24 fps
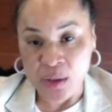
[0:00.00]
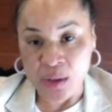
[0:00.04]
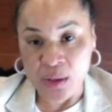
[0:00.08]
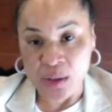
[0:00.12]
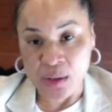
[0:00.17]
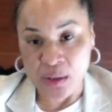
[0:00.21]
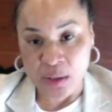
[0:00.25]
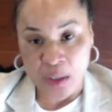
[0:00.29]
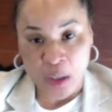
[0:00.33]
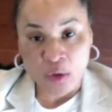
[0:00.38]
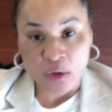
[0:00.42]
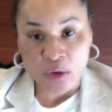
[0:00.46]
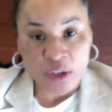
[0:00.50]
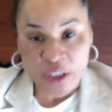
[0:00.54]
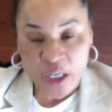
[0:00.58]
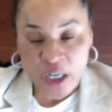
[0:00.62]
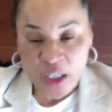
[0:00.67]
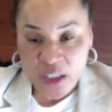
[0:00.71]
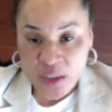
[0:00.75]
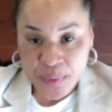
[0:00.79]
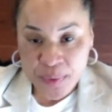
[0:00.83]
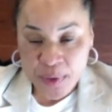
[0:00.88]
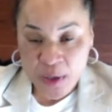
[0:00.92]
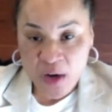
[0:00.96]
don't
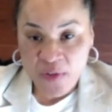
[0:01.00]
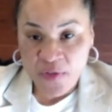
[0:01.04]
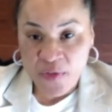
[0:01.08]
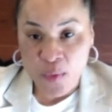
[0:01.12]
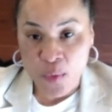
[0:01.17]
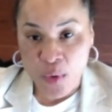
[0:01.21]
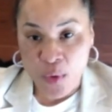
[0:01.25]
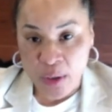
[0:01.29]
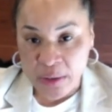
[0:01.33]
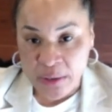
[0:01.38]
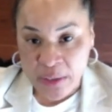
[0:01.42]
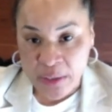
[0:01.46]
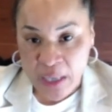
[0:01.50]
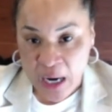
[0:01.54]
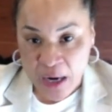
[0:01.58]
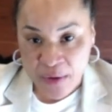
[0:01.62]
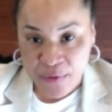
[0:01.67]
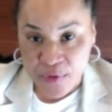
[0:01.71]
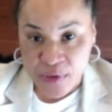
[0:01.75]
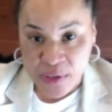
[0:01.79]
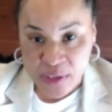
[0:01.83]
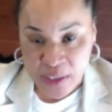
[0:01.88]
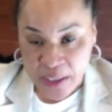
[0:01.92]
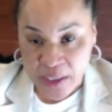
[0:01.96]
judge me off of one
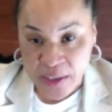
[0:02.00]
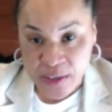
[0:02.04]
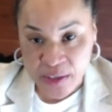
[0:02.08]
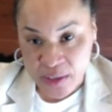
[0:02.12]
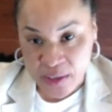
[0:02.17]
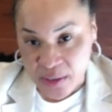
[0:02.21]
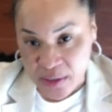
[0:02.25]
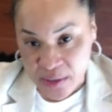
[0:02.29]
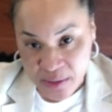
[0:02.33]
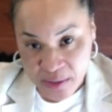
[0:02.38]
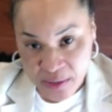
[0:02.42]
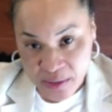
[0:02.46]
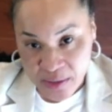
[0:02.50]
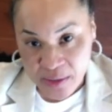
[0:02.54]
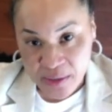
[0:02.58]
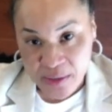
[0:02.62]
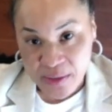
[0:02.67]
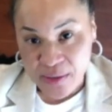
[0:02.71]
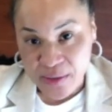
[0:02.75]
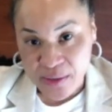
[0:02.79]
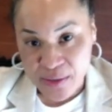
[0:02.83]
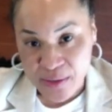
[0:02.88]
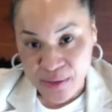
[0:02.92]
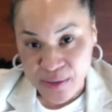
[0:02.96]
conversation.
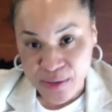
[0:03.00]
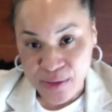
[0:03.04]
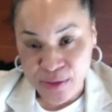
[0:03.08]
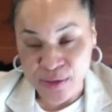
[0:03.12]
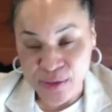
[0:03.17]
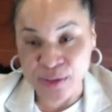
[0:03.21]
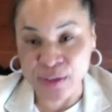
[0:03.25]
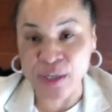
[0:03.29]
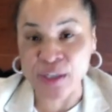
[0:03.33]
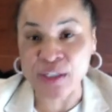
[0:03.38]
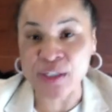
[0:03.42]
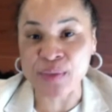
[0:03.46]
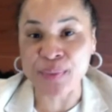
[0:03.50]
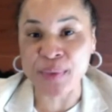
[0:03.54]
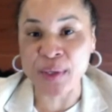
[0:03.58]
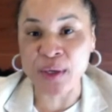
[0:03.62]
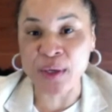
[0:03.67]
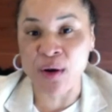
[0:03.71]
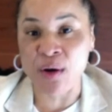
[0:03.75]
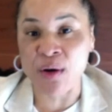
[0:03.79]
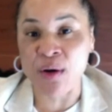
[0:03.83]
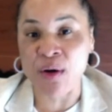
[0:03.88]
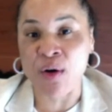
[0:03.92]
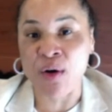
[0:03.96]
Judge
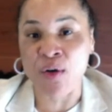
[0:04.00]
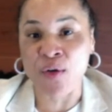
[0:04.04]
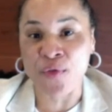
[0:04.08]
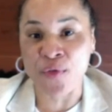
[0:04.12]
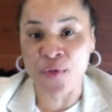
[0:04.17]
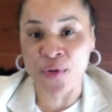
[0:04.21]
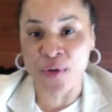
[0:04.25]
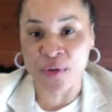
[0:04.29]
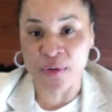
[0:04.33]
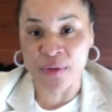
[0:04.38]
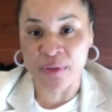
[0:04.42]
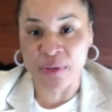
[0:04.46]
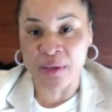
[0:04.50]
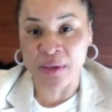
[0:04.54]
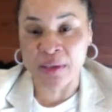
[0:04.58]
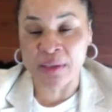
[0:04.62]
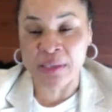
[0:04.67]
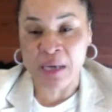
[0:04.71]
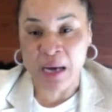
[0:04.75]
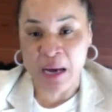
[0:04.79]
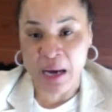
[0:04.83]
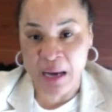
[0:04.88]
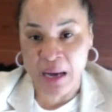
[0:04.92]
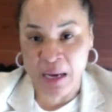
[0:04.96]
me over the
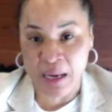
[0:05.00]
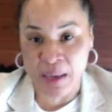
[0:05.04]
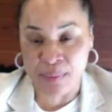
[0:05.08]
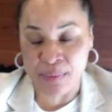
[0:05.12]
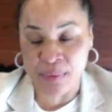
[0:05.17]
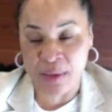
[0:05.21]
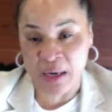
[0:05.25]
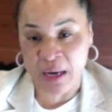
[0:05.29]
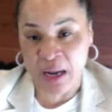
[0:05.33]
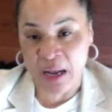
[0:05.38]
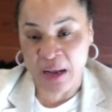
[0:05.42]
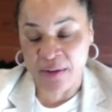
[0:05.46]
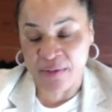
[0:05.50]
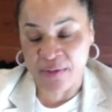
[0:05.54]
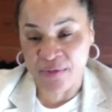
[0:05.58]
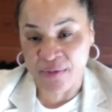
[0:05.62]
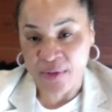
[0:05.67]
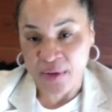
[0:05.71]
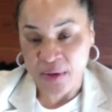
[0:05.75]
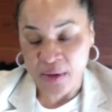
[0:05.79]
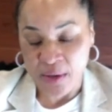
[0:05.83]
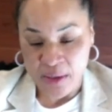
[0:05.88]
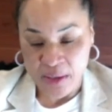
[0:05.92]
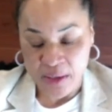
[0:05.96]
time that I've
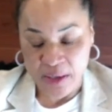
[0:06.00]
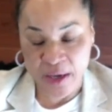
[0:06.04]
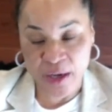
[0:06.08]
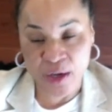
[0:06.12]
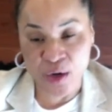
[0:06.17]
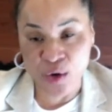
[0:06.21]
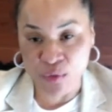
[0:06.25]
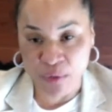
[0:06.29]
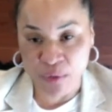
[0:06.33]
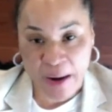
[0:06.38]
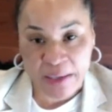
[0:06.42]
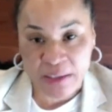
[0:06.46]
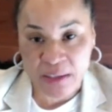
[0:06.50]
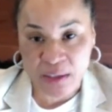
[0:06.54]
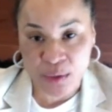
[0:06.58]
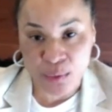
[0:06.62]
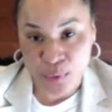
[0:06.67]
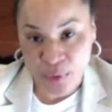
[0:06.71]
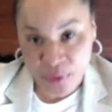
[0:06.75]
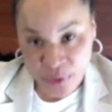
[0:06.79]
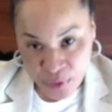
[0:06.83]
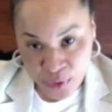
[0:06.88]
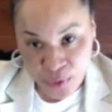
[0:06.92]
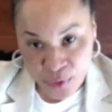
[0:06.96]
interacted
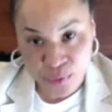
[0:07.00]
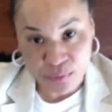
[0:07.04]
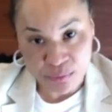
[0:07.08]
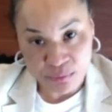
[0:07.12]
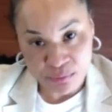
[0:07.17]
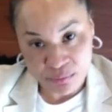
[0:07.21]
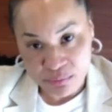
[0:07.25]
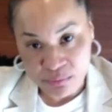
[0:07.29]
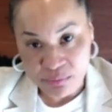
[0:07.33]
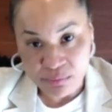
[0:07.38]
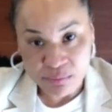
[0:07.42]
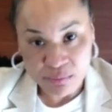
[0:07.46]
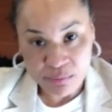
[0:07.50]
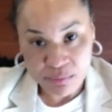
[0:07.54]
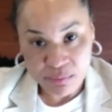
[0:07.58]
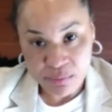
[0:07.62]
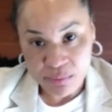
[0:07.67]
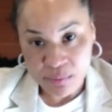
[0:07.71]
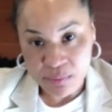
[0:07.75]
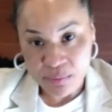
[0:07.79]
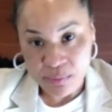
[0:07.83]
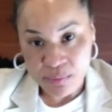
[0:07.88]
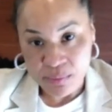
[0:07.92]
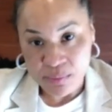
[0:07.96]
with you.
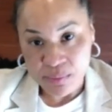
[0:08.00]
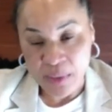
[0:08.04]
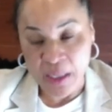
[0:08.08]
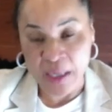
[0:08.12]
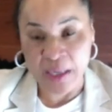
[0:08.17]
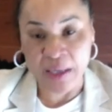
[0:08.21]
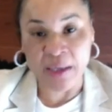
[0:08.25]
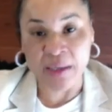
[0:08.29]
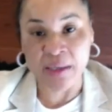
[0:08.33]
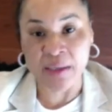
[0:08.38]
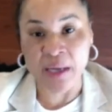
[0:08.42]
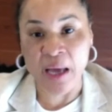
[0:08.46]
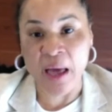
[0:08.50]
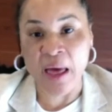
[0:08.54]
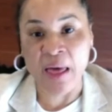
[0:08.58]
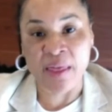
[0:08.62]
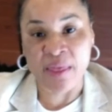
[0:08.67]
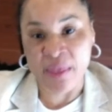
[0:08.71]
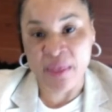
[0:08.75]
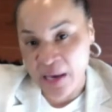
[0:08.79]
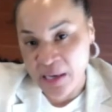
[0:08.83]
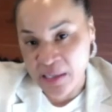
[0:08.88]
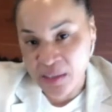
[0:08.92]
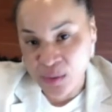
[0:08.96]
And
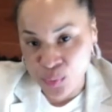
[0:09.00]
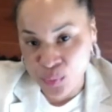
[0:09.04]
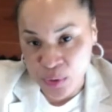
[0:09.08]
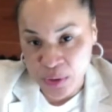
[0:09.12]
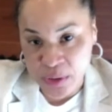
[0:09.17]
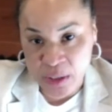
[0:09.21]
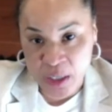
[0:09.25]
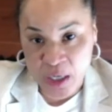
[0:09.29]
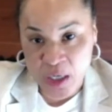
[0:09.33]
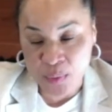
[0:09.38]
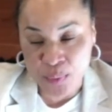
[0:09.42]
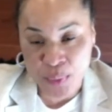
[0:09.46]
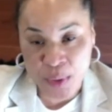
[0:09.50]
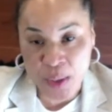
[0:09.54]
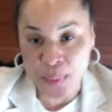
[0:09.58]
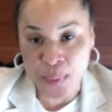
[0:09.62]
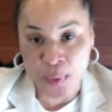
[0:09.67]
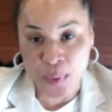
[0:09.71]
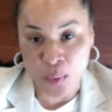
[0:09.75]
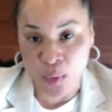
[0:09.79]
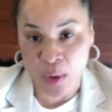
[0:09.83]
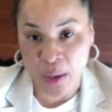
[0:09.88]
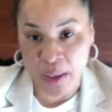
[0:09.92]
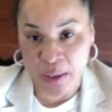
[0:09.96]
that's what young
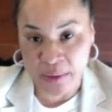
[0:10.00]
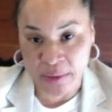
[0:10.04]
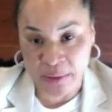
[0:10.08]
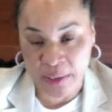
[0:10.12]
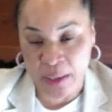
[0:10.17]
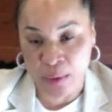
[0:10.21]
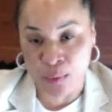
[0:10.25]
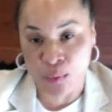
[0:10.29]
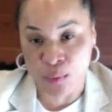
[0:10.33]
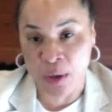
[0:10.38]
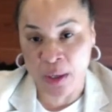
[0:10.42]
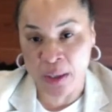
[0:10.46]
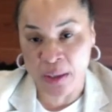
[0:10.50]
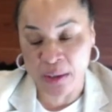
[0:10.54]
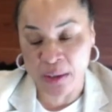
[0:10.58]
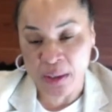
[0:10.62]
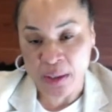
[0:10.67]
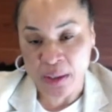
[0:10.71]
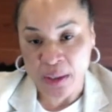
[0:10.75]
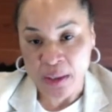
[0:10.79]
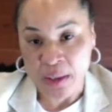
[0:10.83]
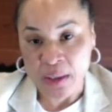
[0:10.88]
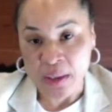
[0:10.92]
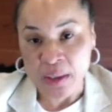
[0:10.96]
people want. They want
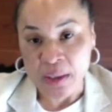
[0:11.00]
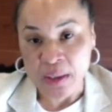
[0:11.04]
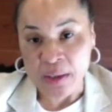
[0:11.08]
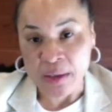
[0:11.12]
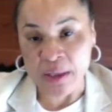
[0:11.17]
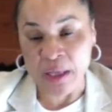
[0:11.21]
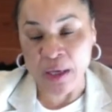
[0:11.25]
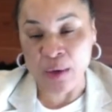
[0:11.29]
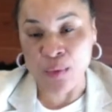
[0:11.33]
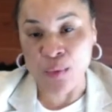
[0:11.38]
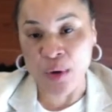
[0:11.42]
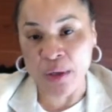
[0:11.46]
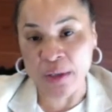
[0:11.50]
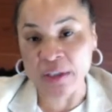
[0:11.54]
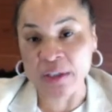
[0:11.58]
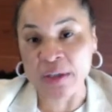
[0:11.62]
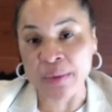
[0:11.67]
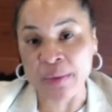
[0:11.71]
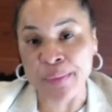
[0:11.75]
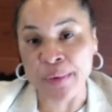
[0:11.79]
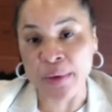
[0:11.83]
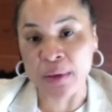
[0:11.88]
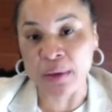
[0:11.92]
they Why want to say feel,